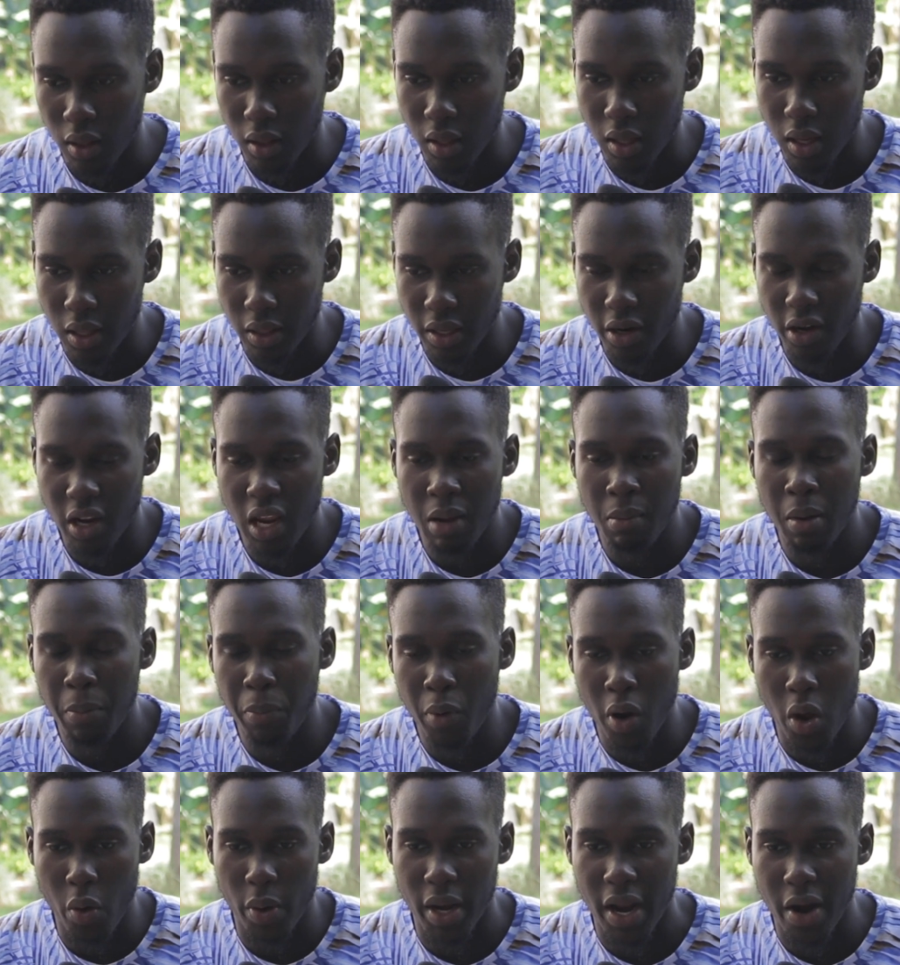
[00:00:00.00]
there came a
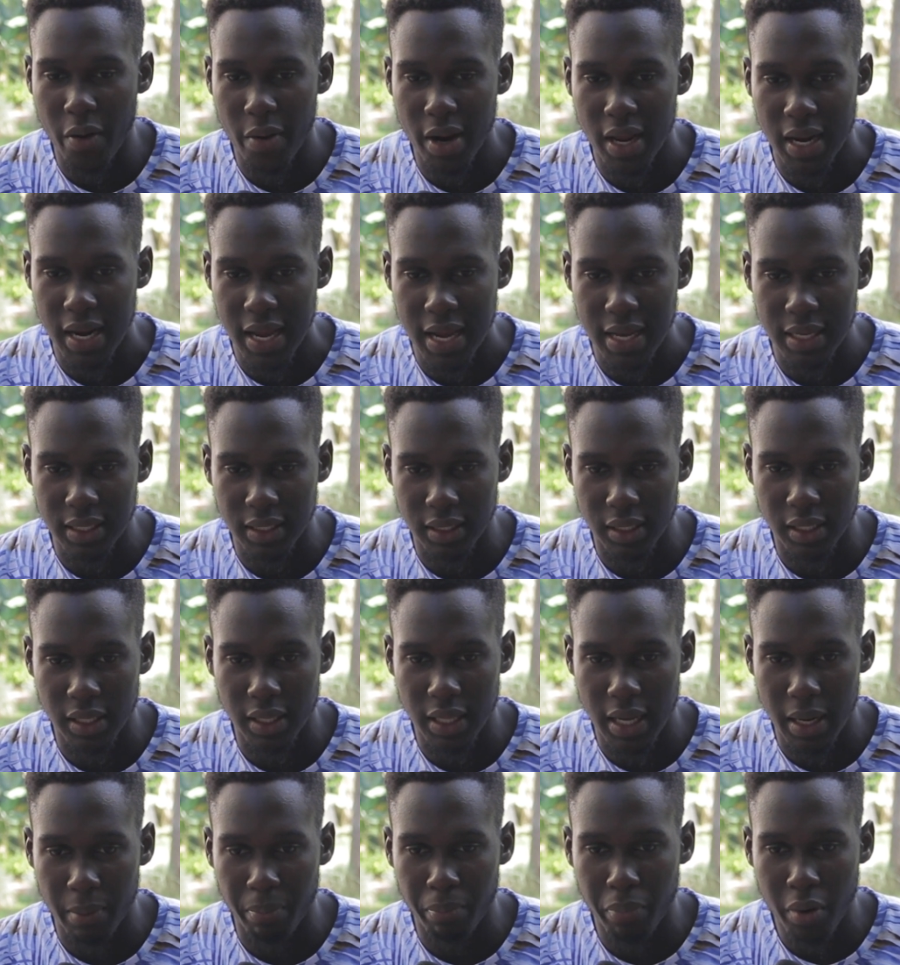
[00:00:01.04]
point when I realized
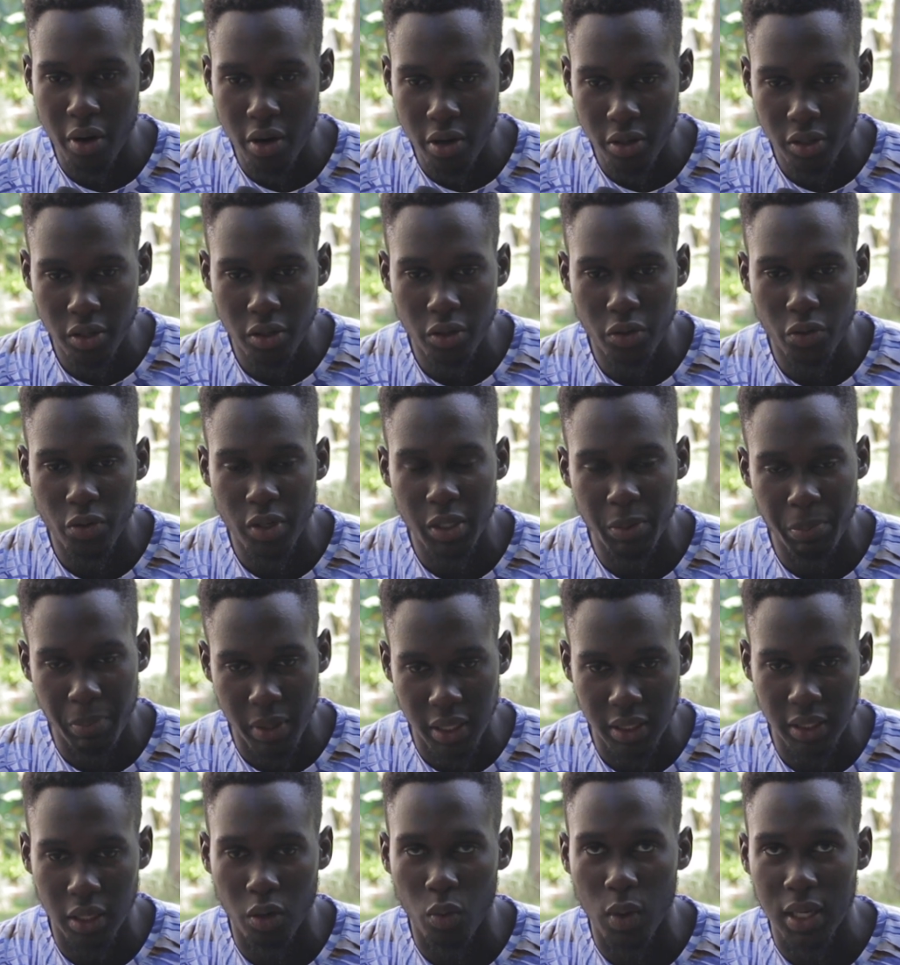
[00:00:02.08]
that persons
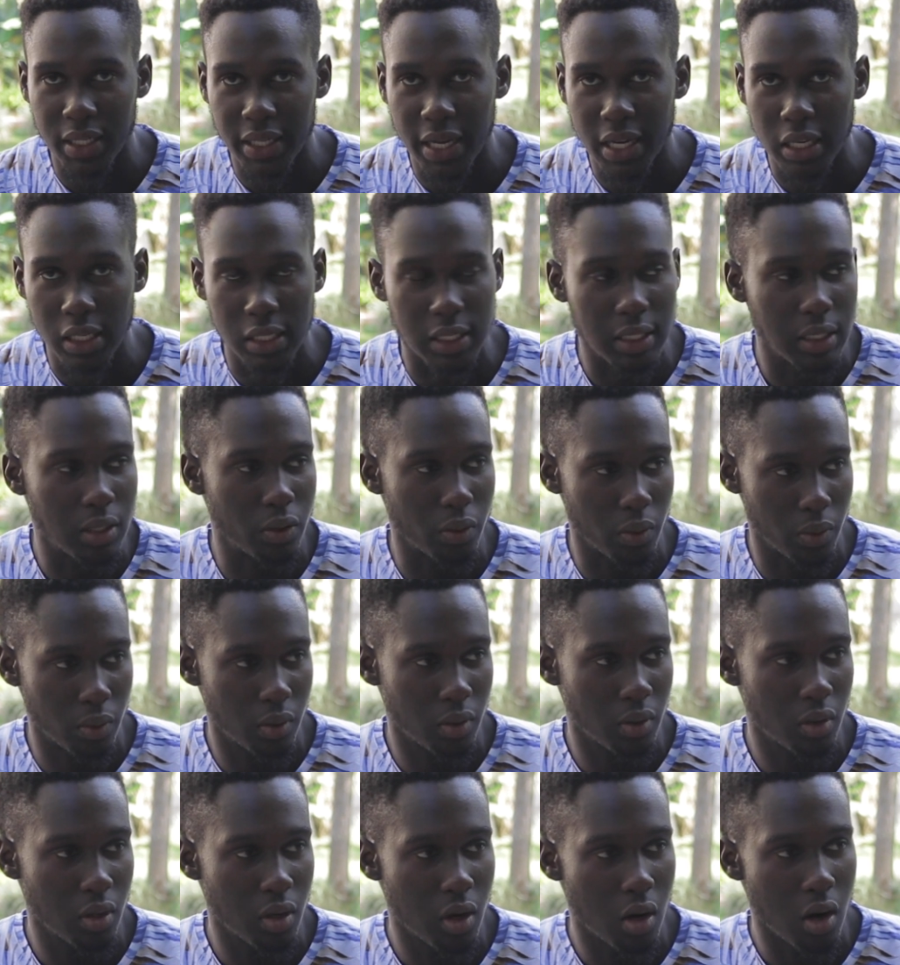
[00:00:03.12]
respected what I do
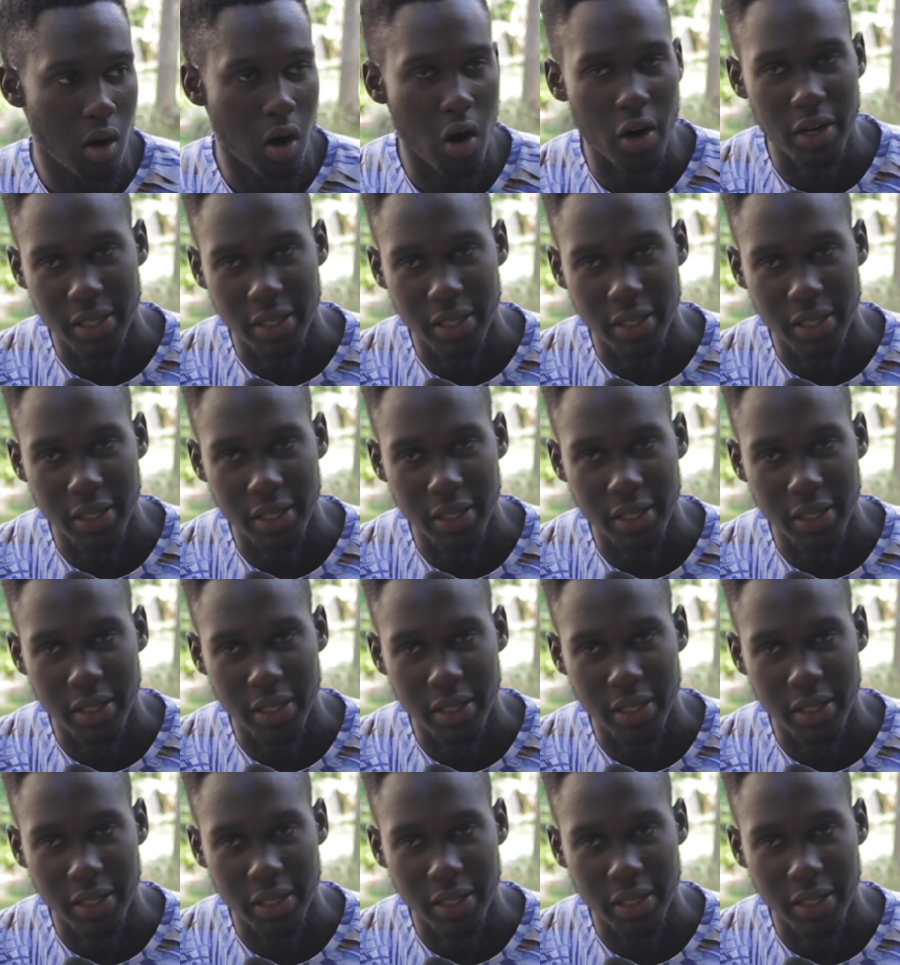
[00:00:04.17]
or